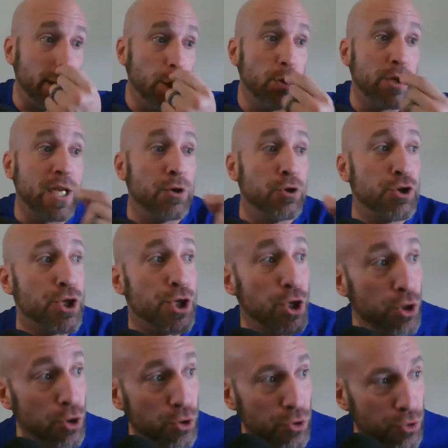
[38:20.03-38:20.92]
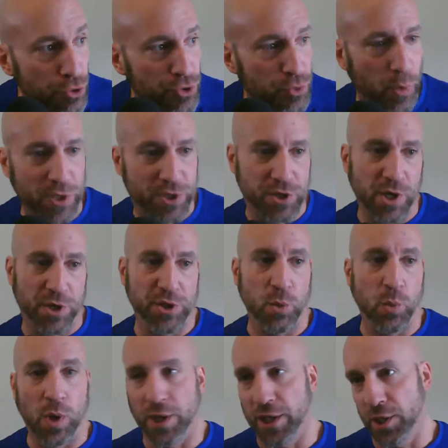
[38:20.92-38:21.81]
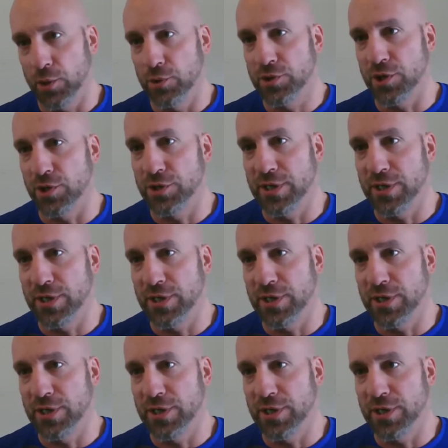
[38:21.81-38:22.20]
you can choose which gun you want to use because